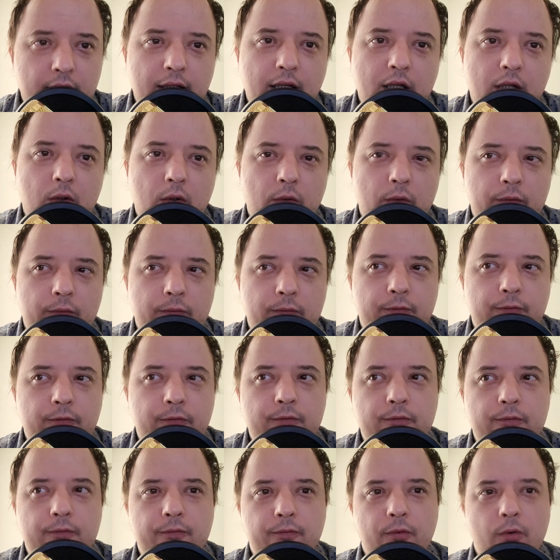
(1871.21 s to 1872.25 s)
lack of
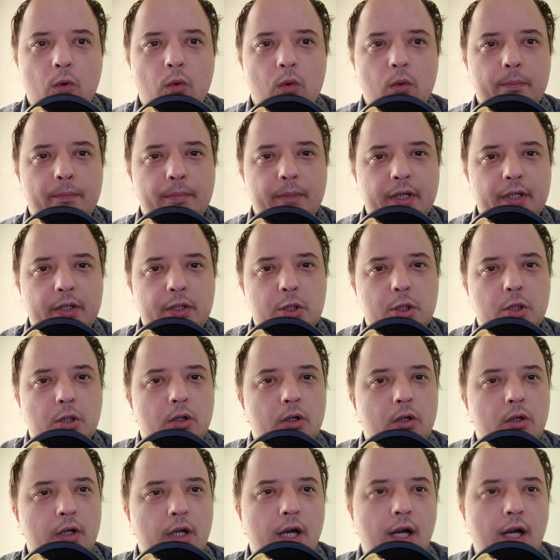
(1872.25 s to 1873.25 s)
full picture,